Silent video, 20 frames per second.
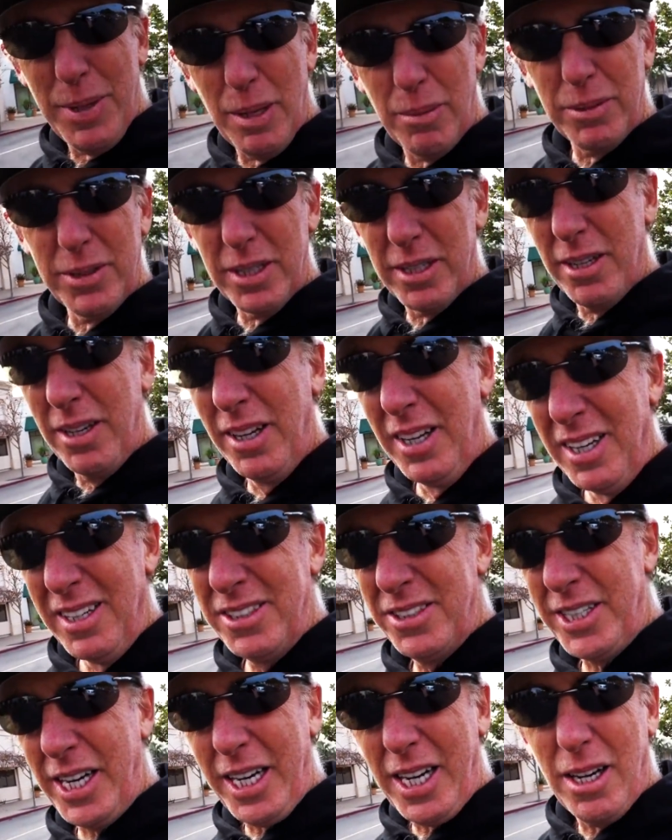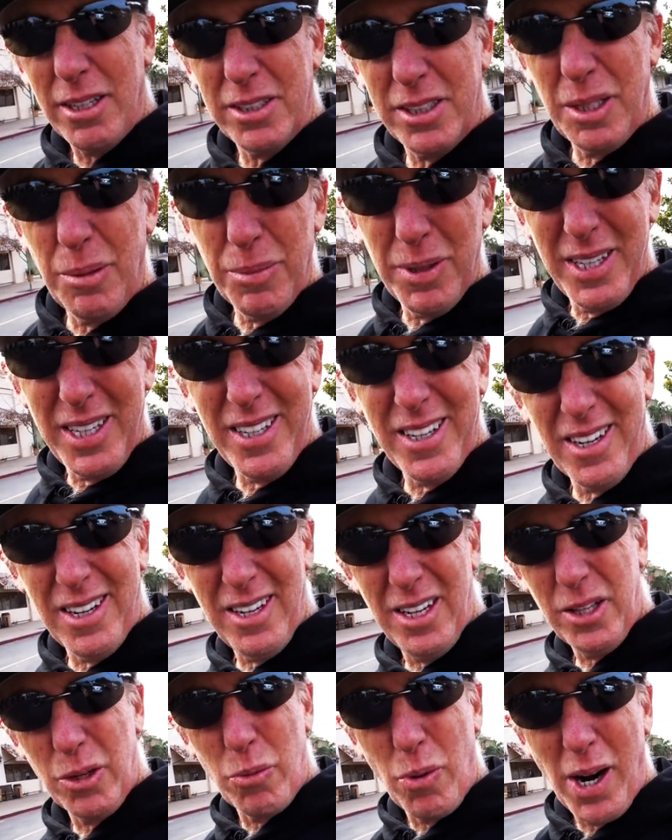be able to check out some of the
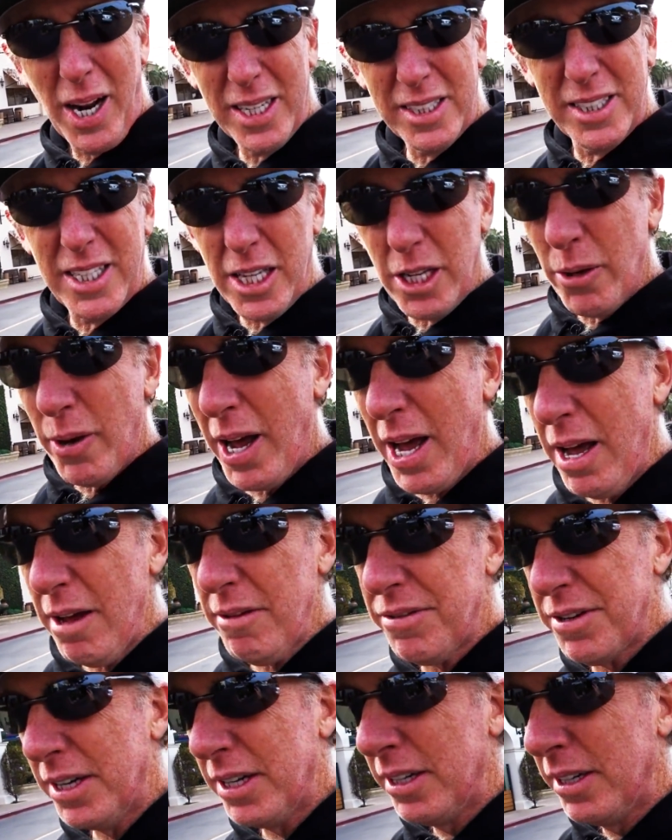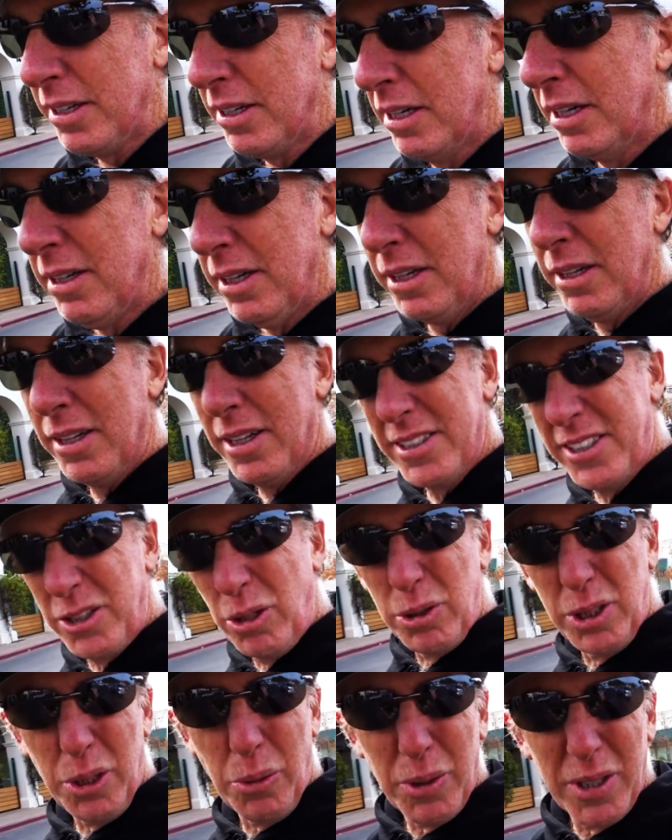rides that you have. Let's
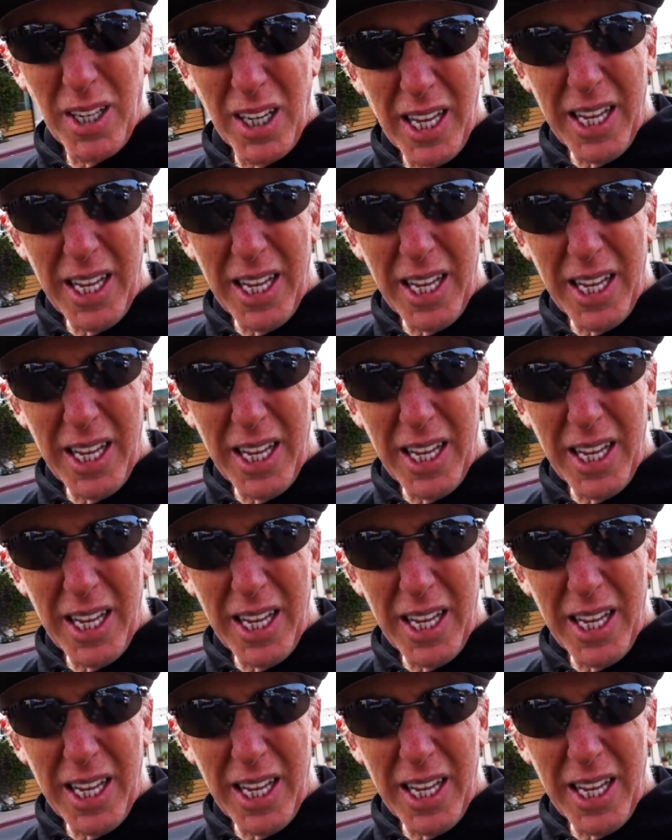go see what the